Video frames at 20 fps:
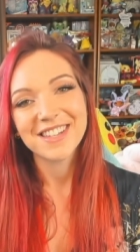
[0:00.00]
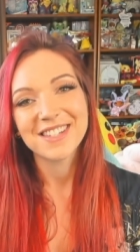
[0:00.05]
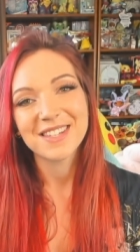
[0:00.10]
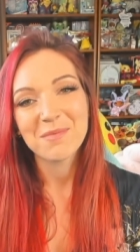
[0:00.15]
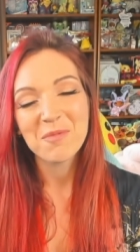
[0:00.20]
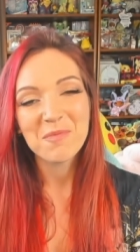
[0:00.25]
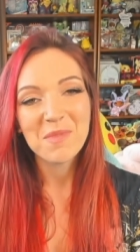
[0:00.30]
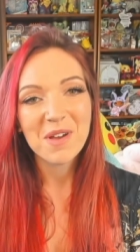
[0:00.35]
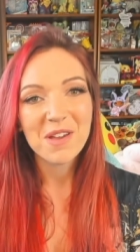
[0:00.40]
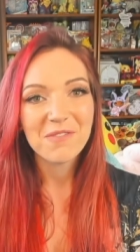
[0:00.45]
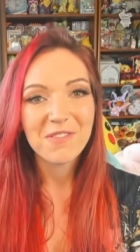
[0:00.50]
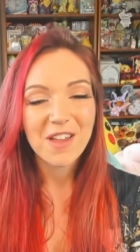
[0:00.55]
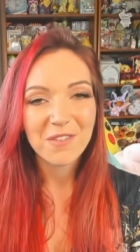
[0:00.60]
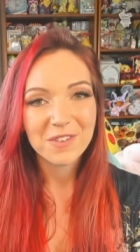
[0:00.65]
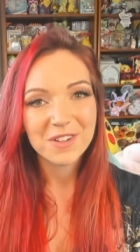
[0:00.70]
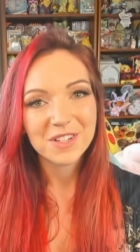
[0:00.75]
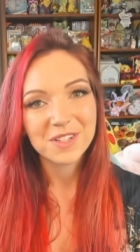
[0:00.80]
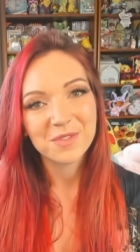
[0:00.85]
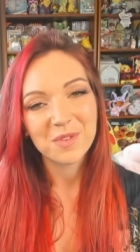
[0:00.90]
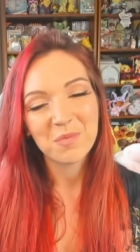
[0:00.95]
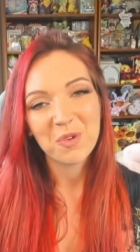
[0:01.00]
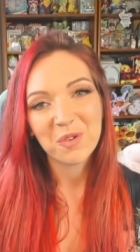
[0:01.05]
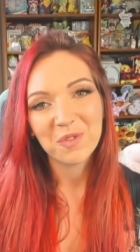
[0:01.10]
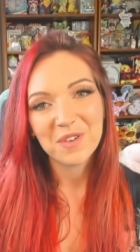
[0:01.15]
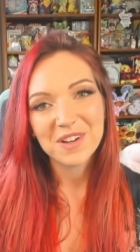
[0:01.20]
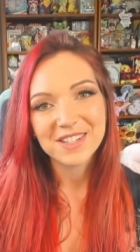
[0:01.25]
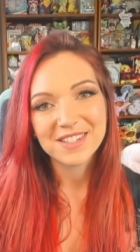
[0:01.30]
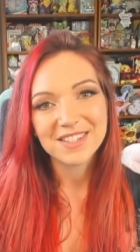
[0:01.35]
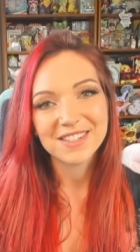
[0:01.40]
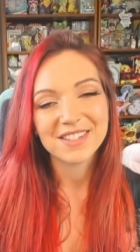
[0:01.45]
some of my favorites from more
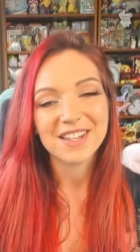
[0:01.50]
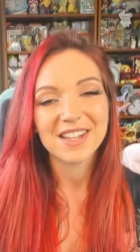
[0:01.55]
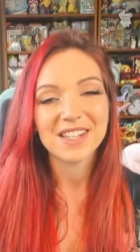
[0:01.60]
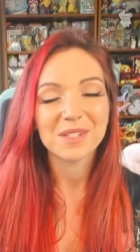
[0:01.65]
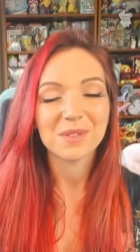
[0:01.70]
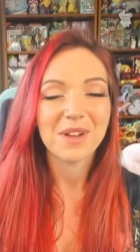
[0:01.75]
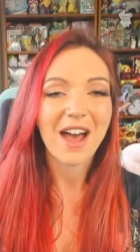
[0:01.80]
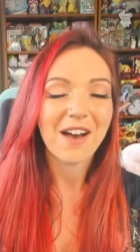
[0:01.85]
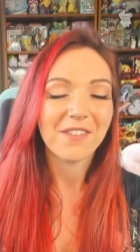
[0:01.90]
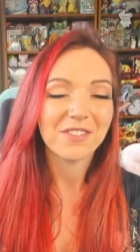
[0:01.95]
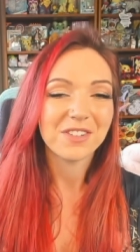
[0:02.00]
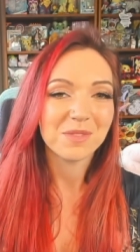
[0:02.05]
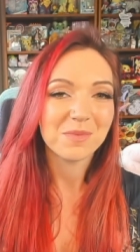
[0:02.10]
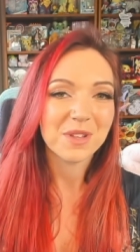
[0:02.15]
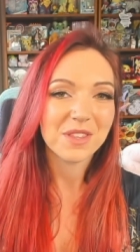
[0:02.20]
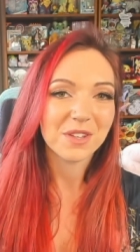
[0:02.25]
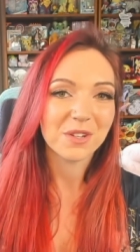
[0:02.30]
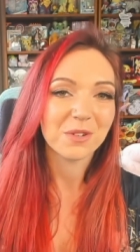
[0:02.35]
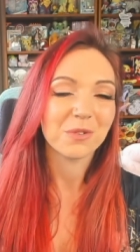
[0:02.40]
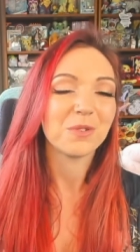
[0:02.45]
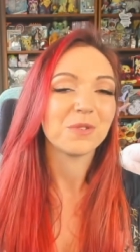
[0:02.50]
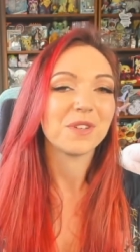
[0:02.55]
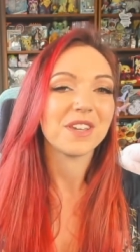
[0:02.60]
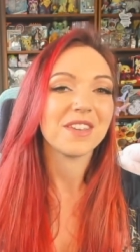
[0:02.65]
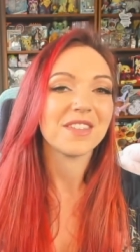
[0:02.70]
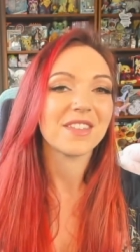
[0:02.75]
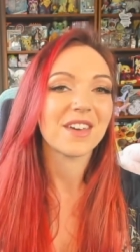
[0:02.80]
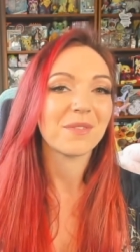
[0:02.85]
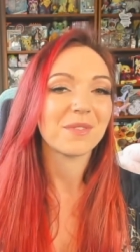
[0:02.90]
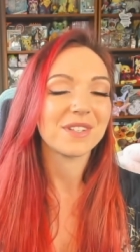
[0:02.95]
recent sets would have to be the
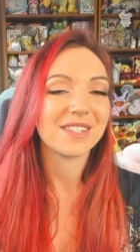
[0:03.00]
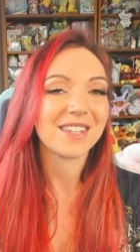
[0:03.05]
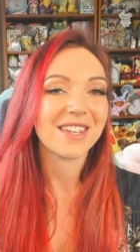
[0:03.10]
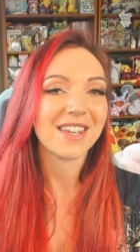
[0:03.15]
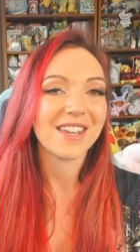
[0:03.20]
Grookey that was